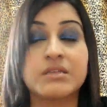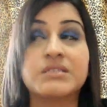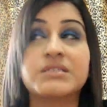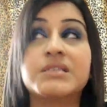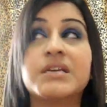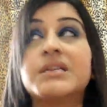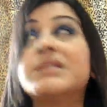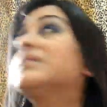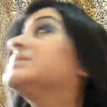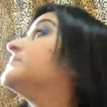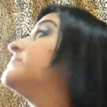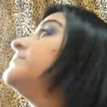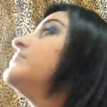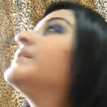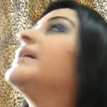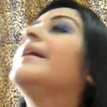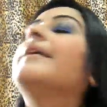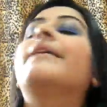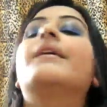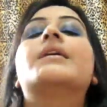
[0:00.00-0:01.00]
The sun is
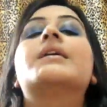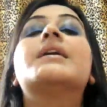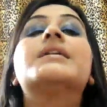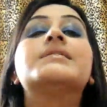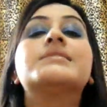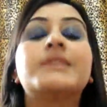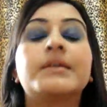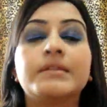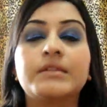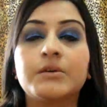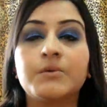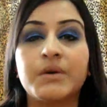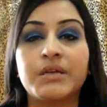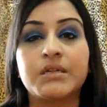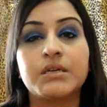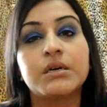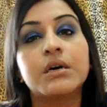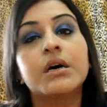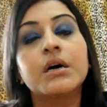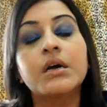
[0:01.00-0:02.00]
black. I can't stand the
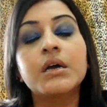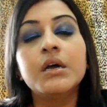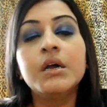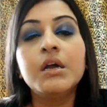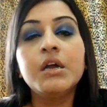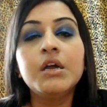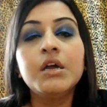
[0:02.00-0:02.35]
weather. Oh.